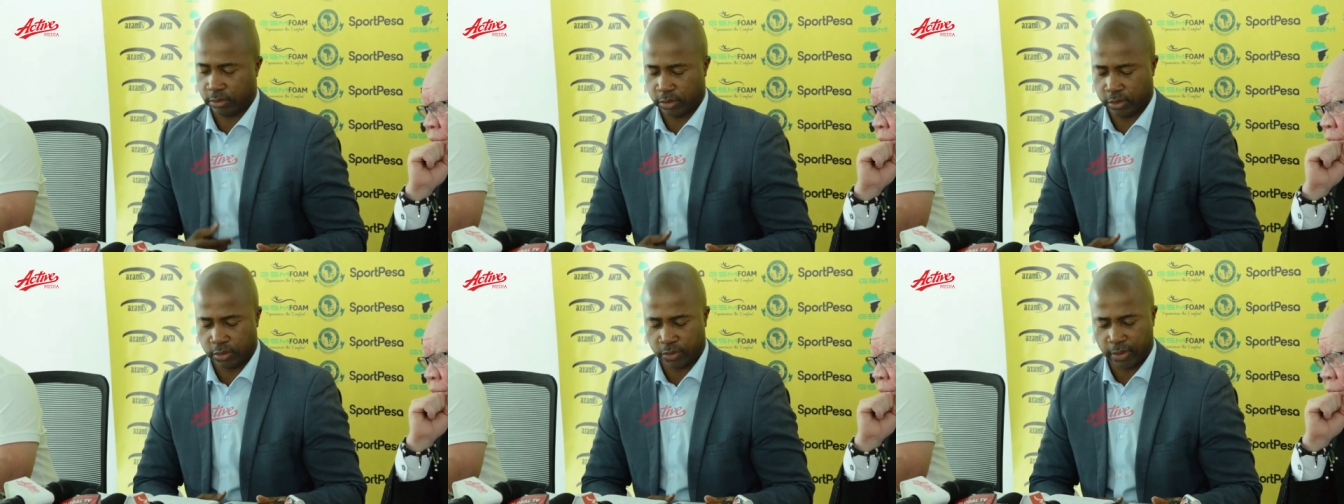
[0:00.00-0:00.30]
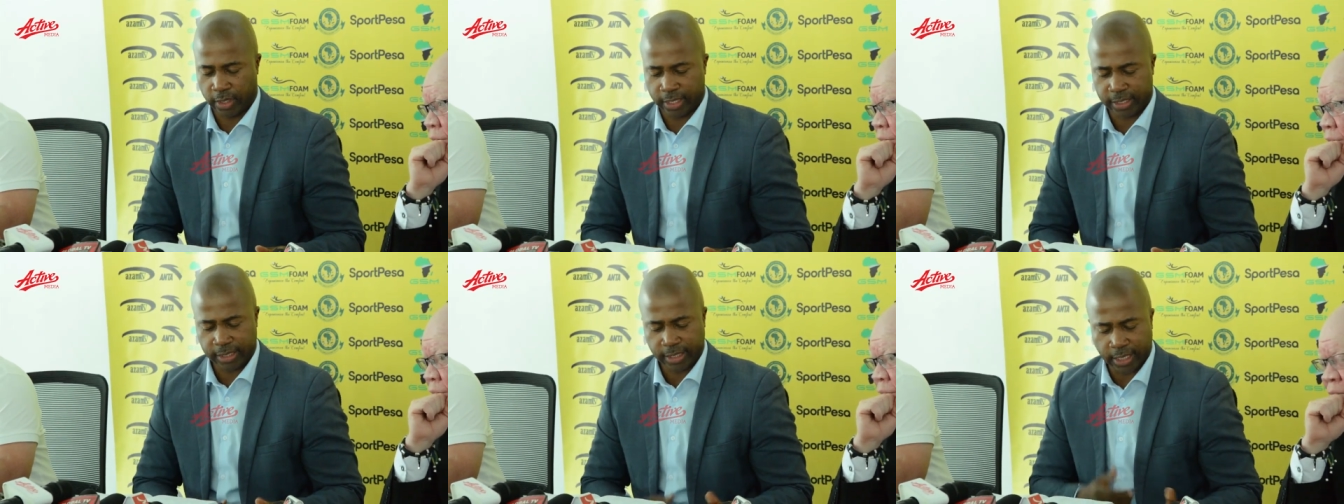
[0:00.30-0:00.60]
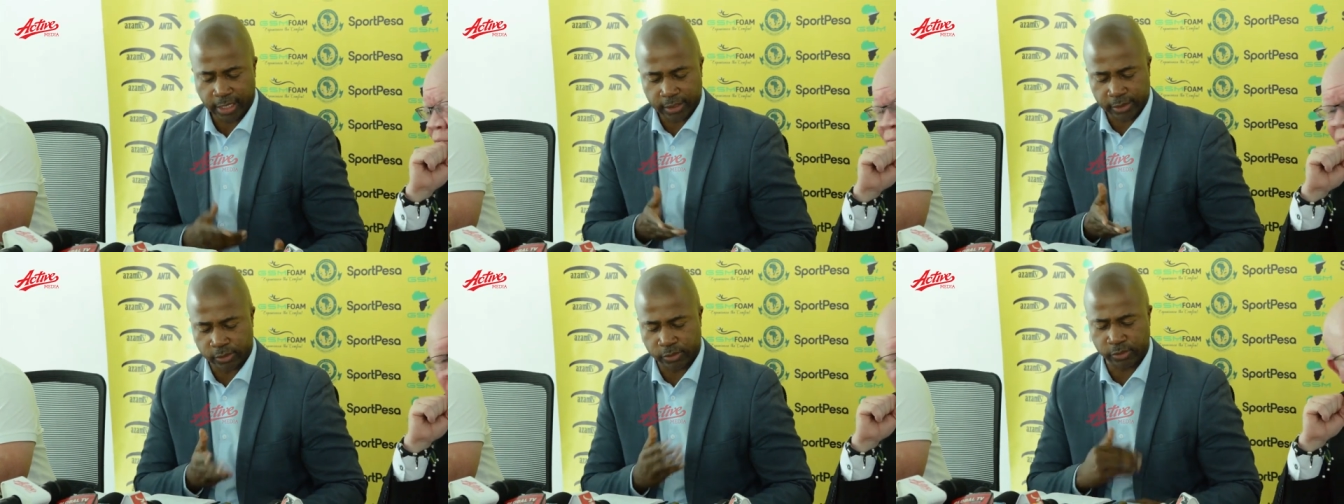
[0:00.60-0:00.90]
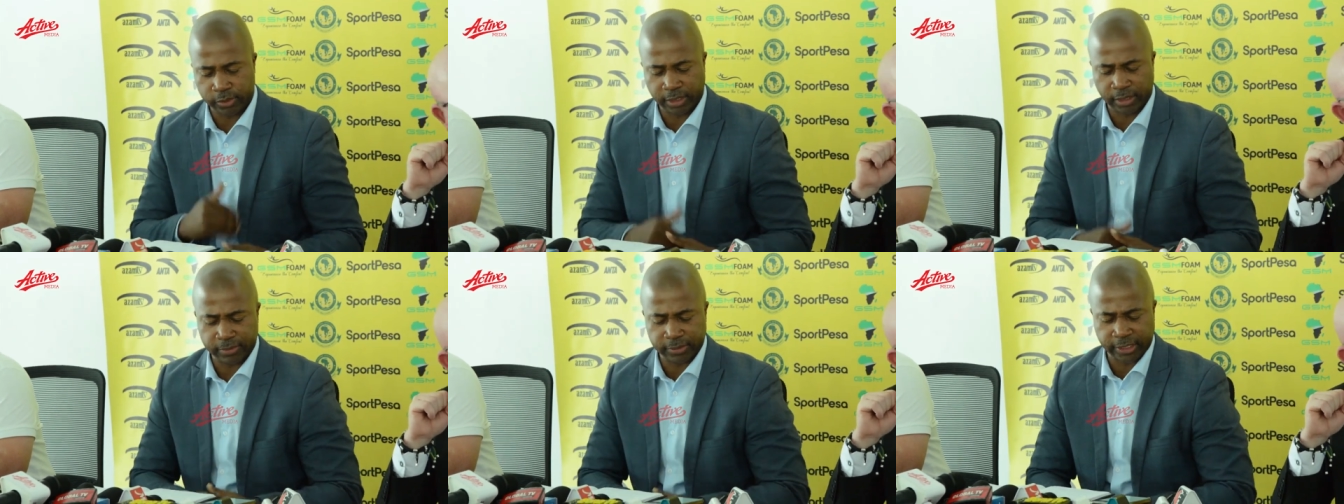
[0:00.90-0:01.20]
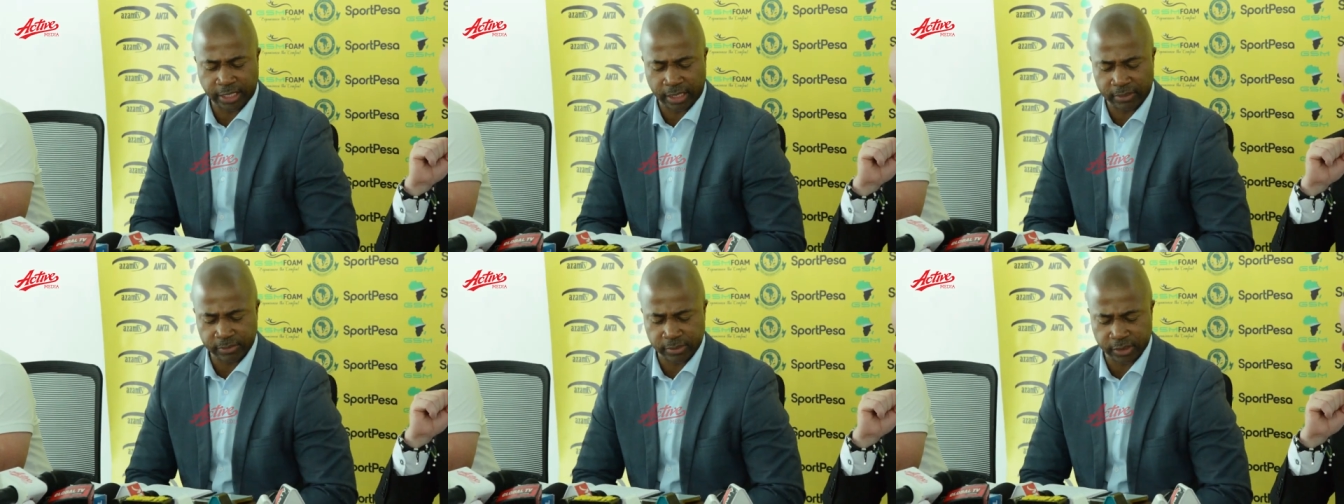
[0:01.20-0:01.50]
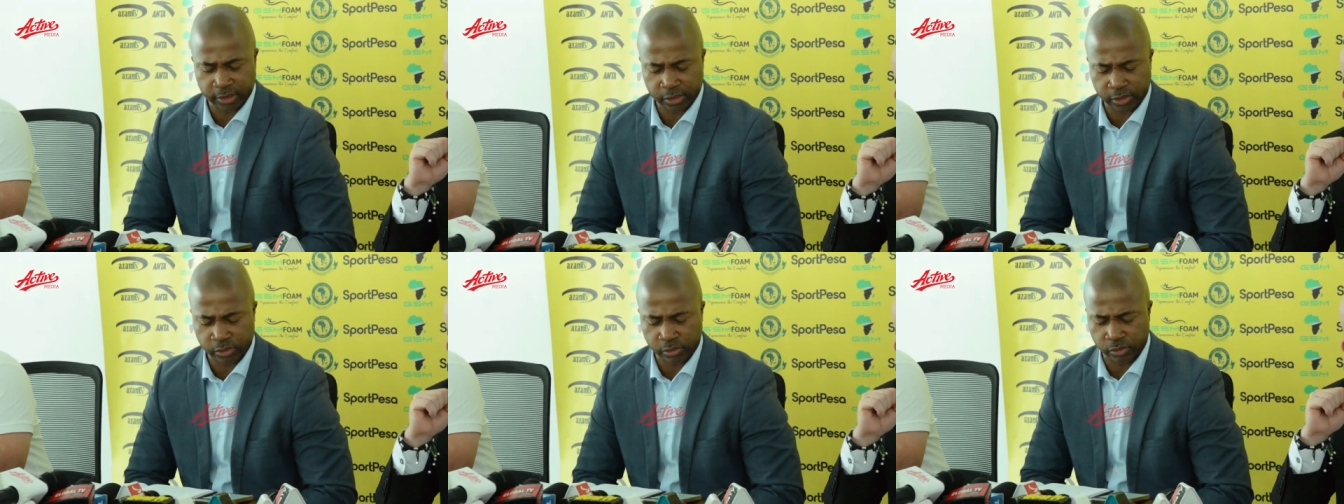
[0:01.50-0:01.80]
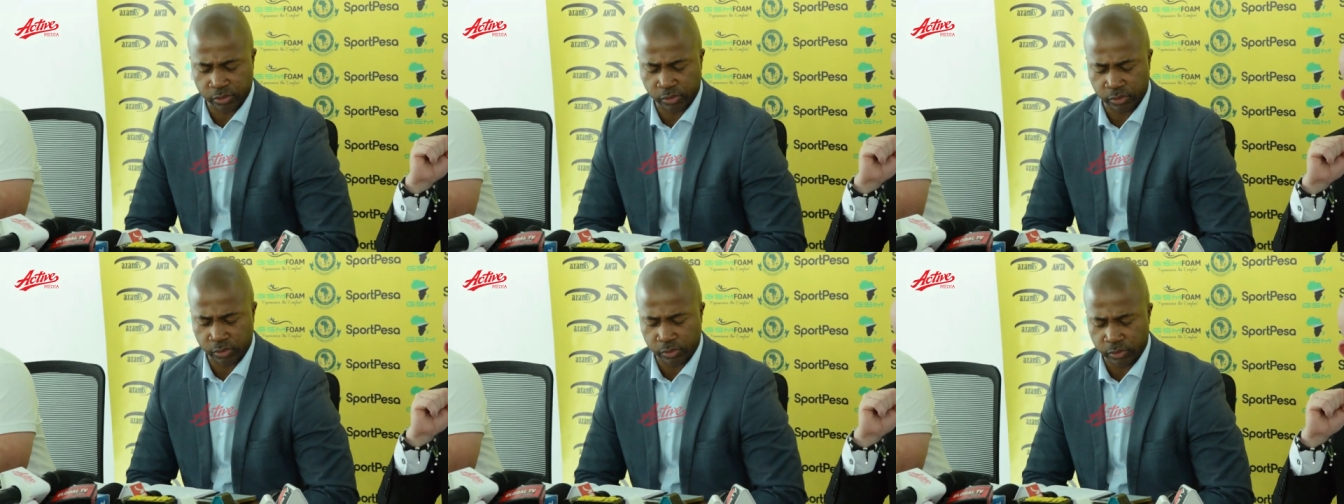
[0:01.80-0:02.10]
You know, I, I took some time just
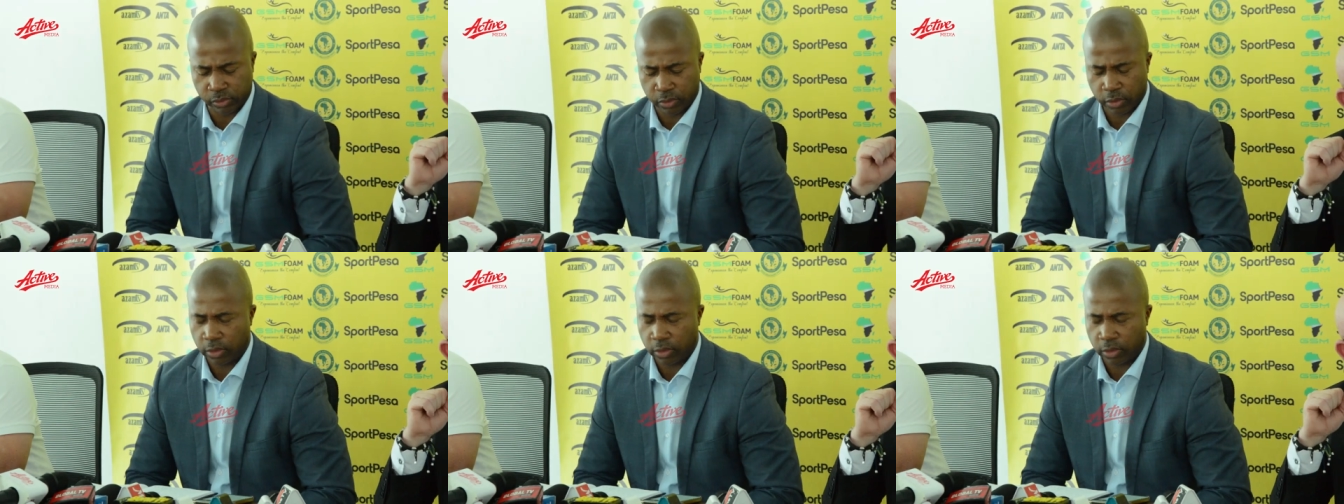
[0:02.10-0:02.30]
to,